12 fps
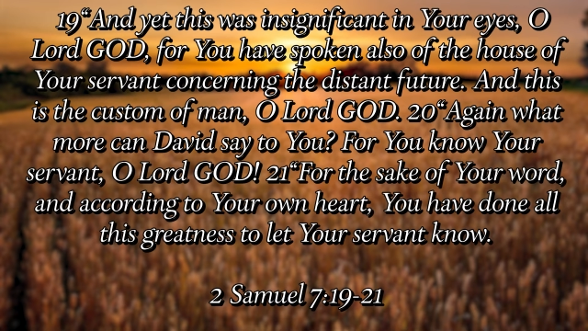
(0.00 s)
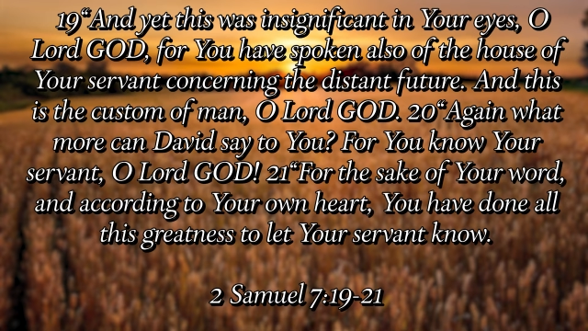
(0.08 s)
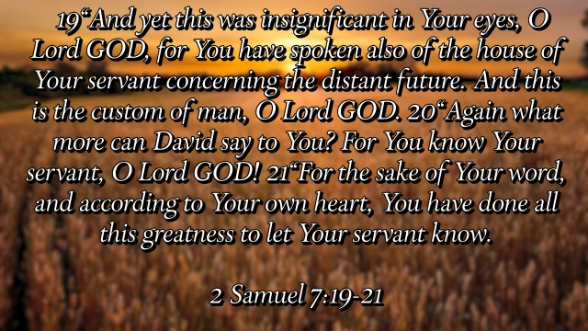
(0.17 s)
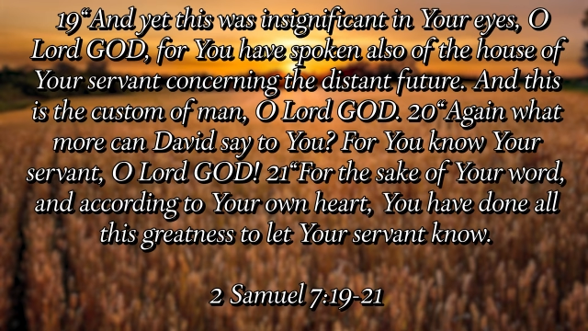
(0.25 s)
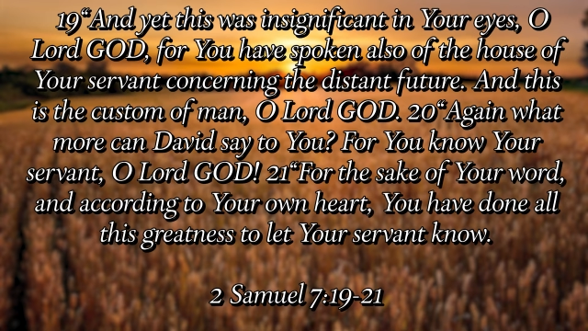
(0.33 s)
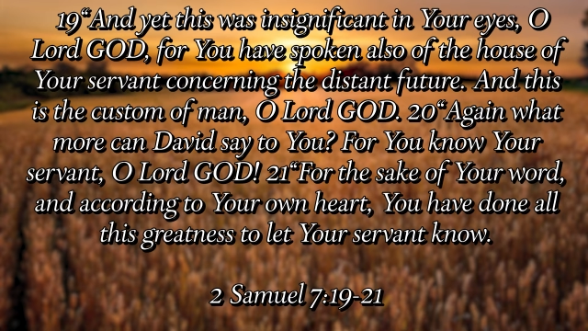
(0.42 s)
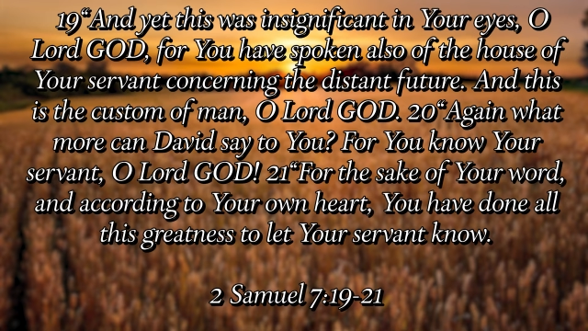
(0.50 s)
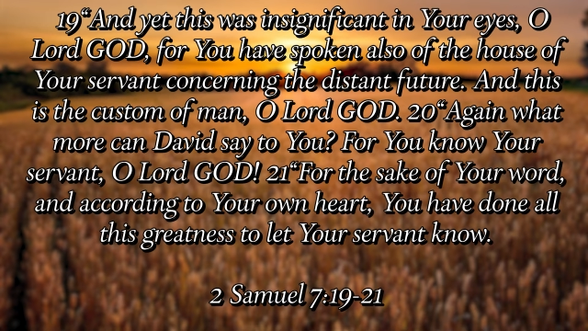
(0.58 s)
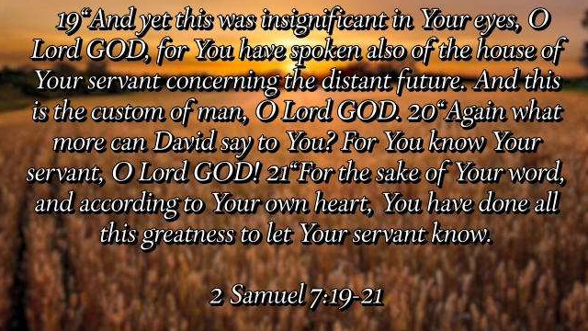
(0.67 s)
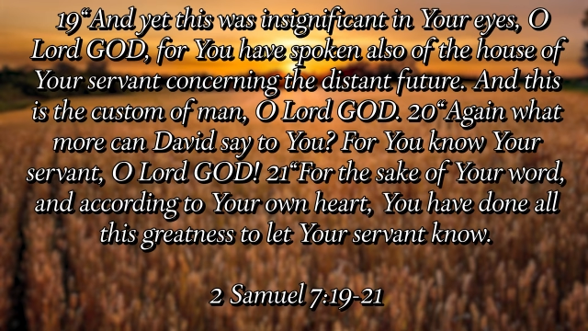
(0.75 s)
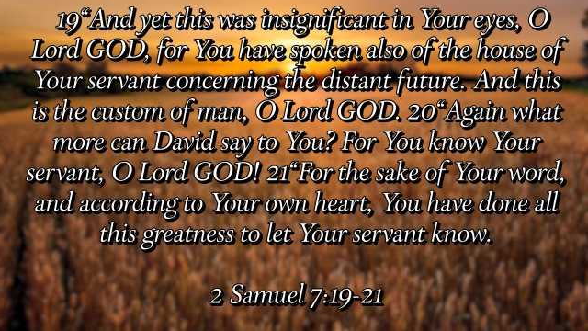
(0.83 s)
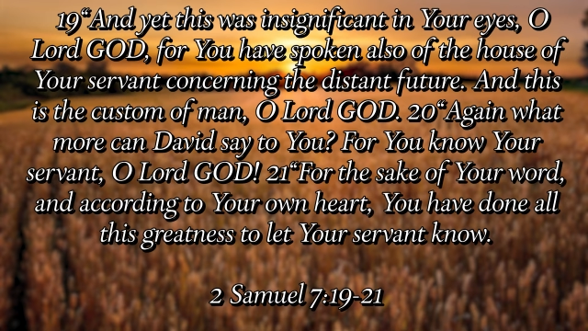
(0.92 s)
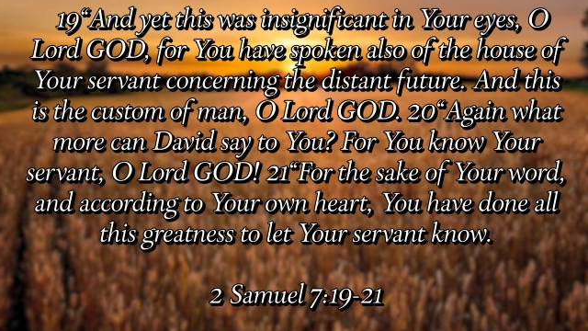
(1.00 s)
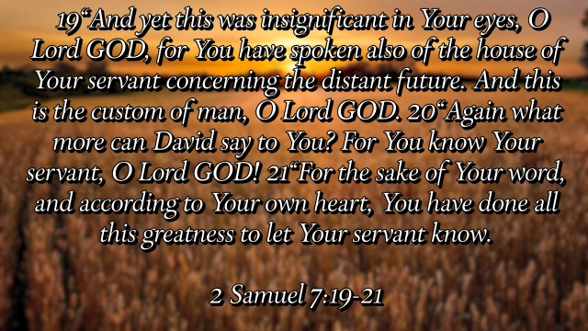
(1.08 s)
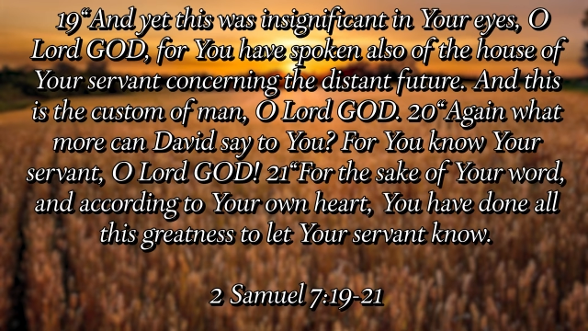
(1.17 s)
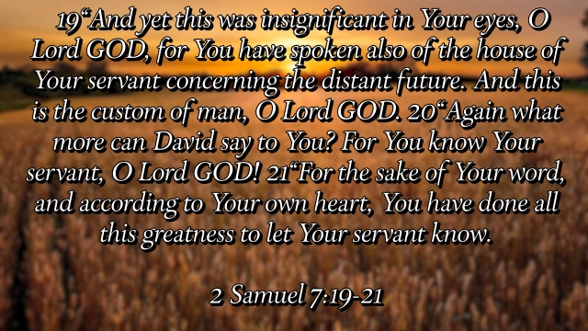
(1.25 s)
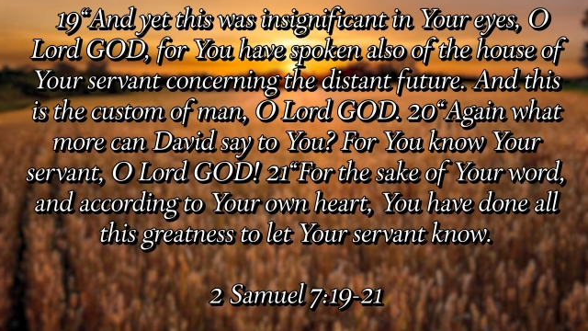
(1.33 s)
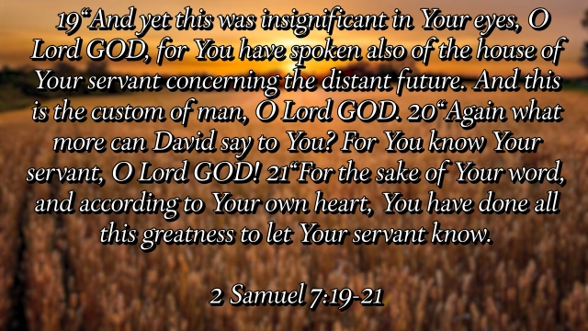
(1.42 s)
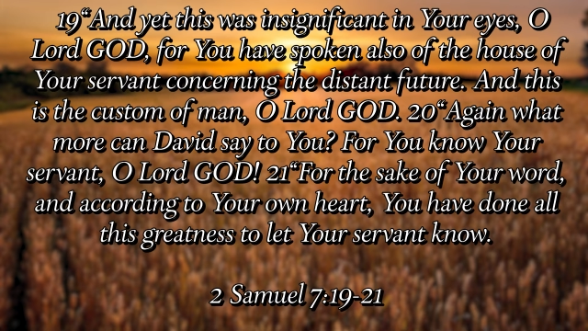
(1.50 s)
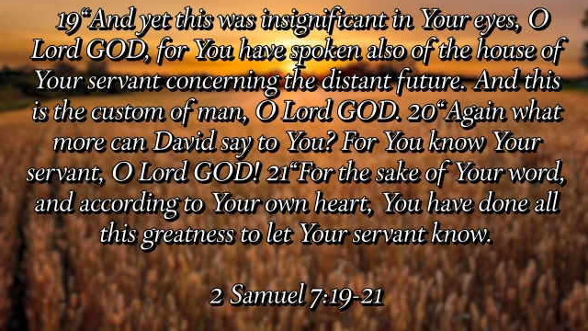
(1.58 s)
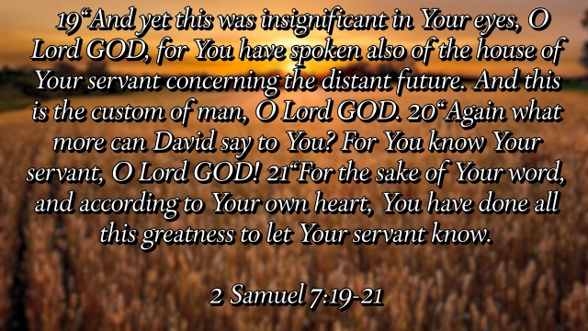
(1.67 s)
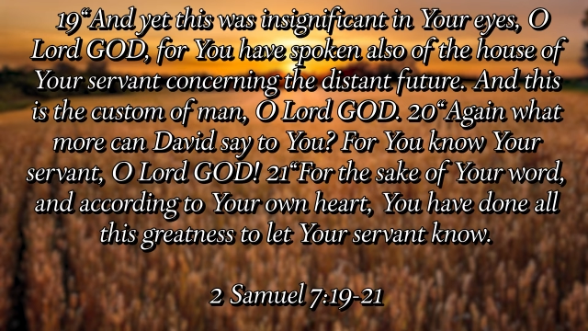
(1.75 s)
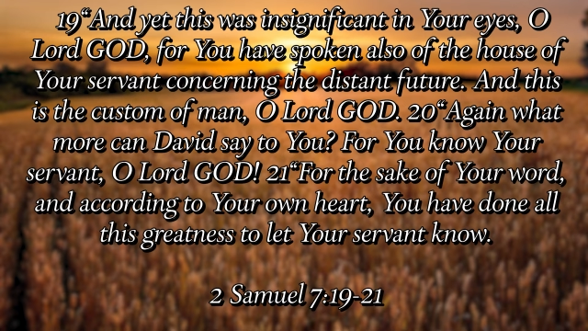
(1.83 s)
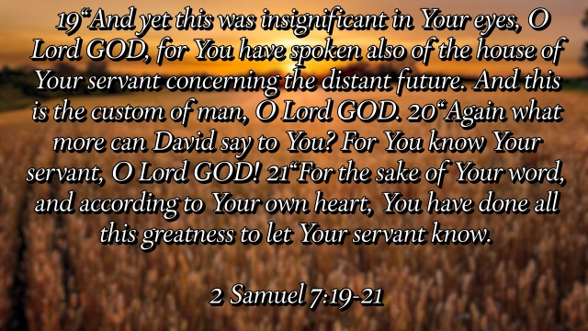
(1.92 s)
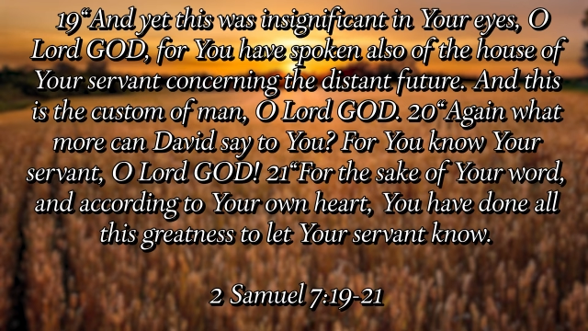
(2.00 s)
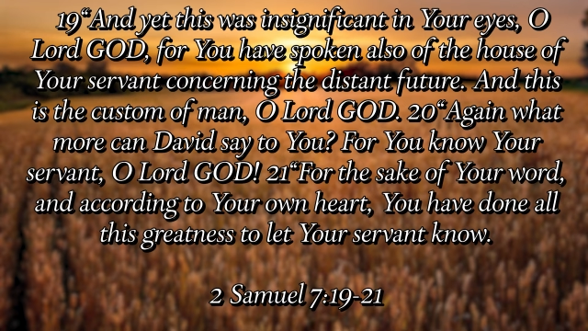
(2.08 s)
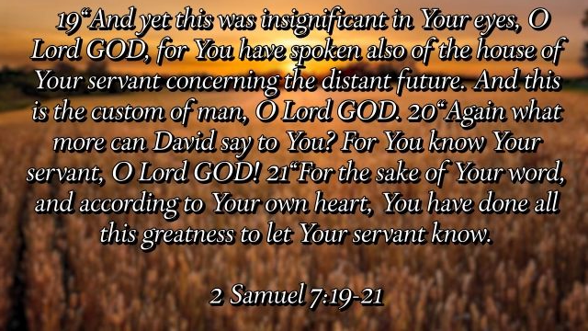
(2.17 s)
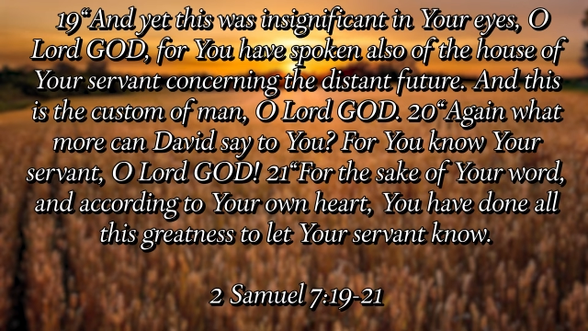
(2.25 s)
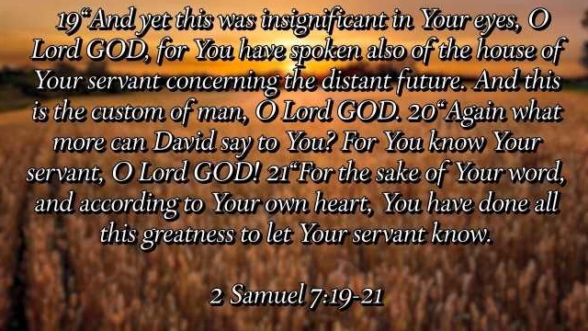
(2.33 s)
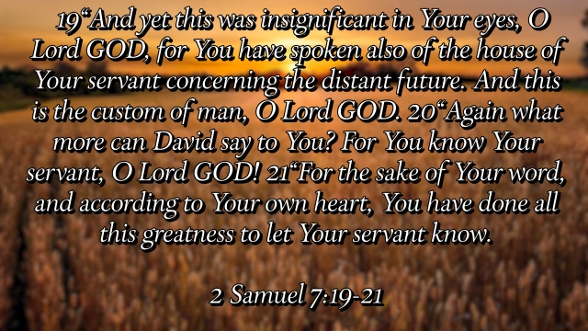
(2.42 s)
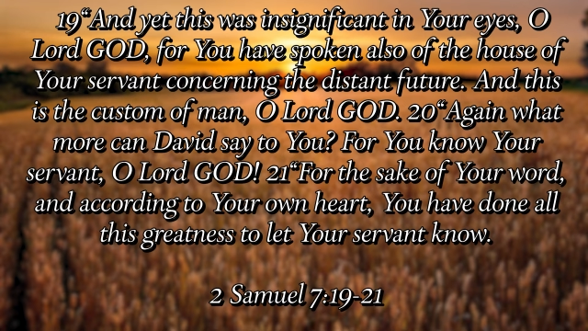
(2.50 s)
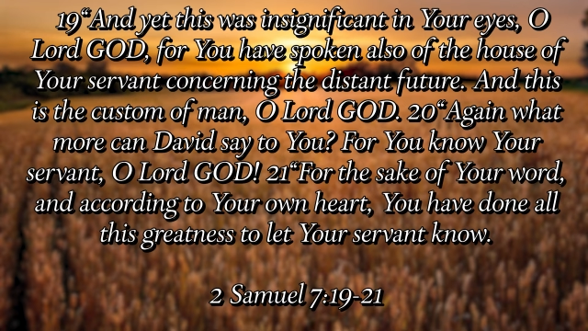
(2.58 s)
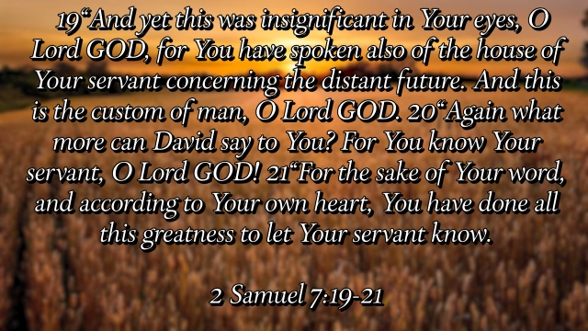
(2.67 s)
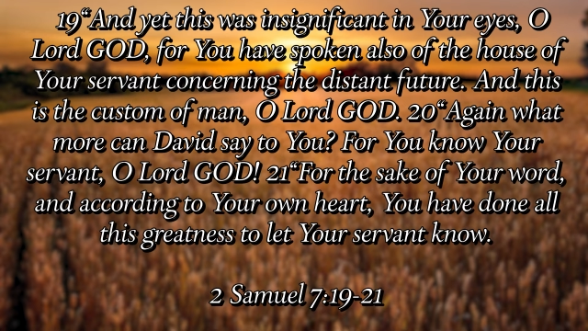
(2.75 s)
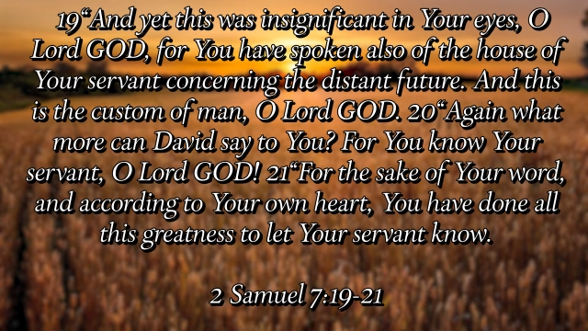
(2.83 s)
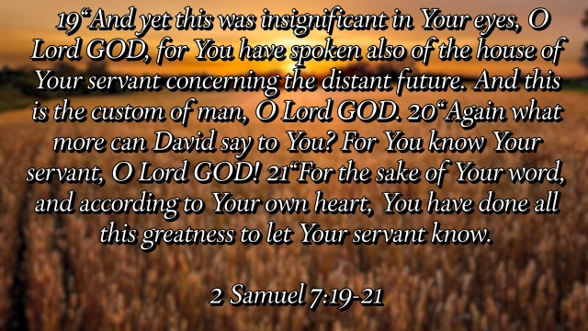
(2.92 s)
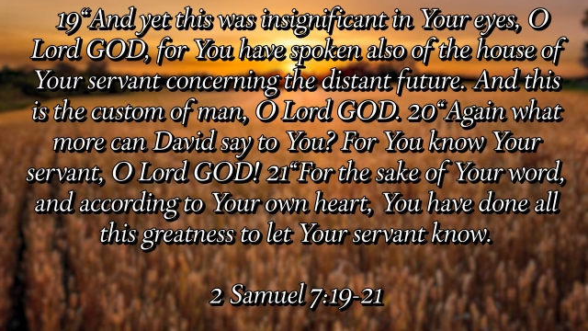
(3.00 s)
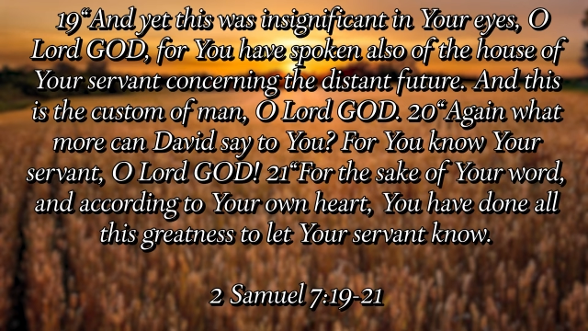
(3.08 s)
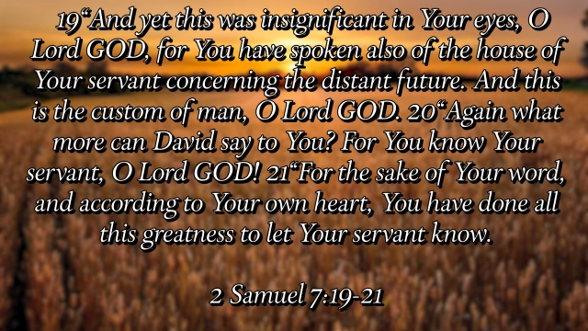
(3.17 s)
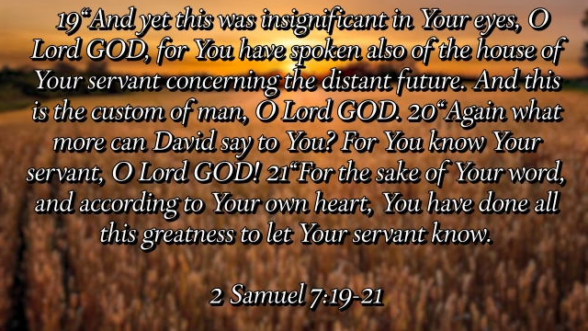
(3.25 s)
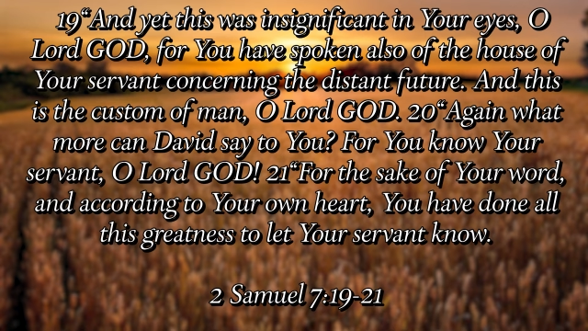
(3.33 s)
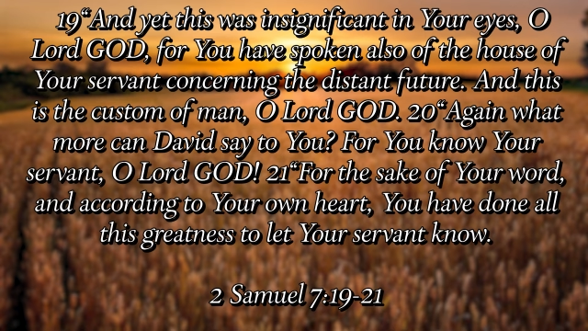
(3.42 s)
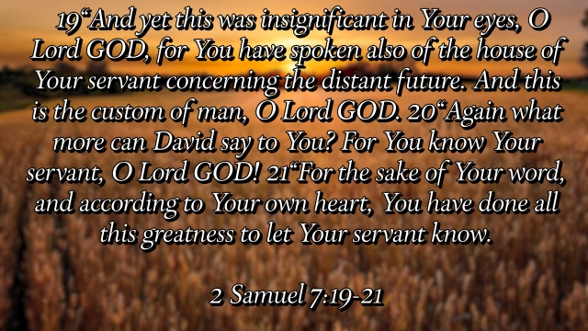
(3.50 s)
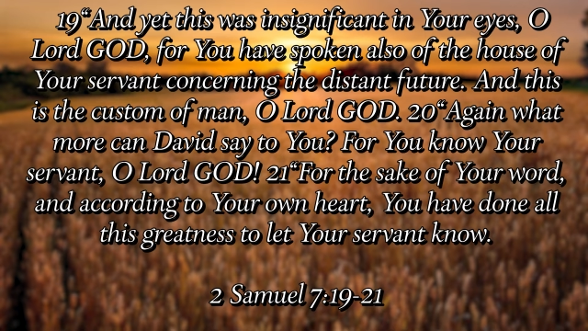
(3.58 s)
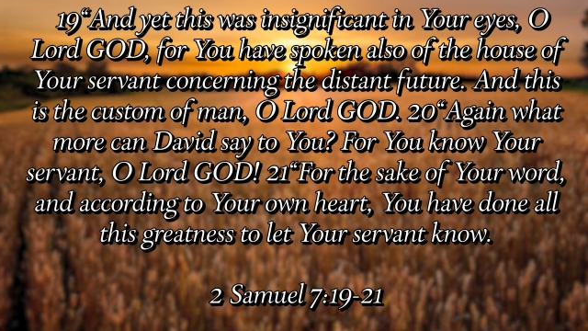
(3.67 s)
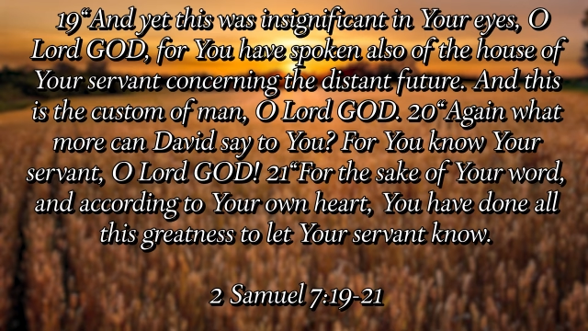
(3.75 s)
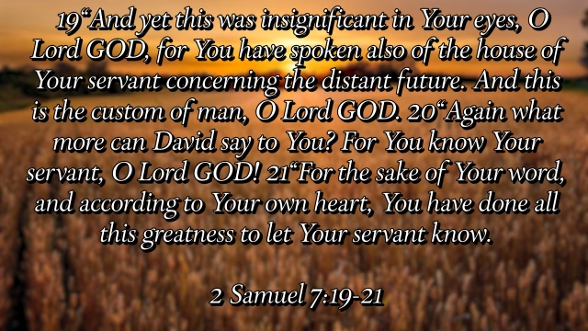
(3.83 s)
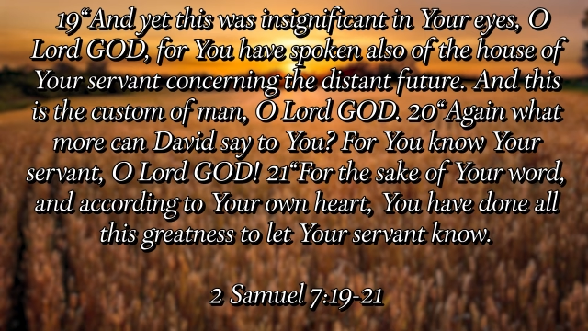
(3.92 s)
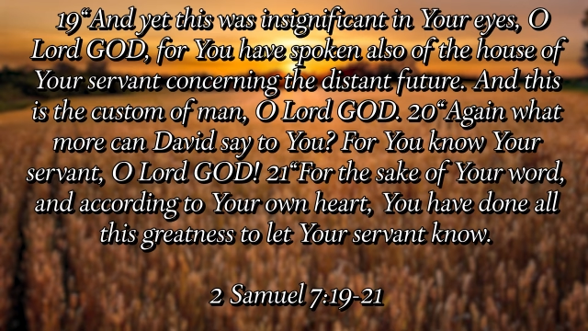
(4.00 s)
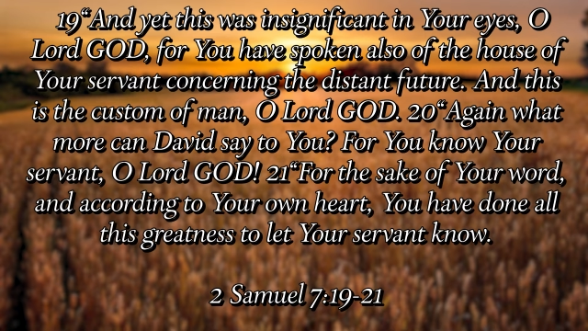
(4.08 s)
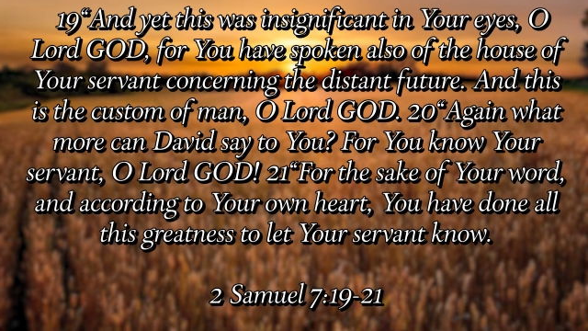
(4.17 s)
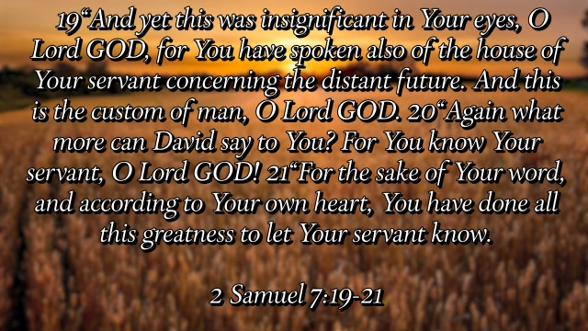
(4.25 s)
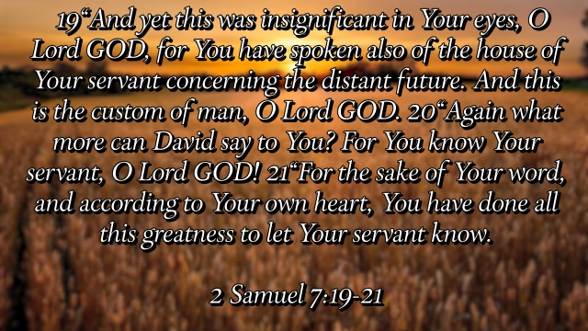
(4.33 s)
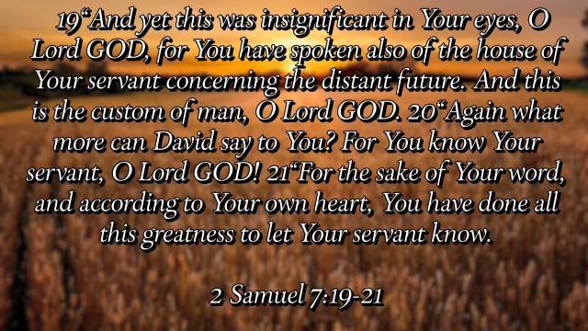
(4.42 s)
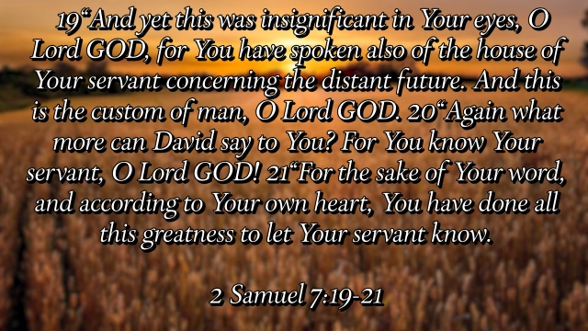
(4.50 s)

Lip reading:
Nobody's mouth can be seen.